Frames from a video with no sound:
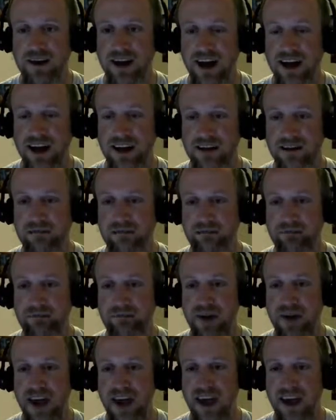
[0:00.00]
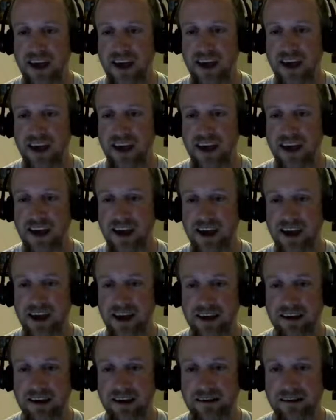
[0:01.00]
got into
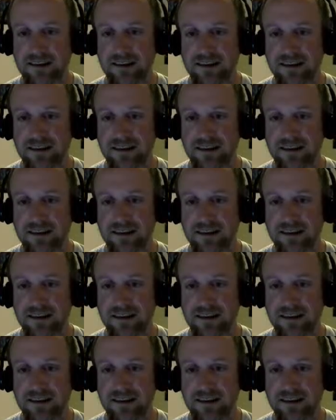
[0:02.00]
bed.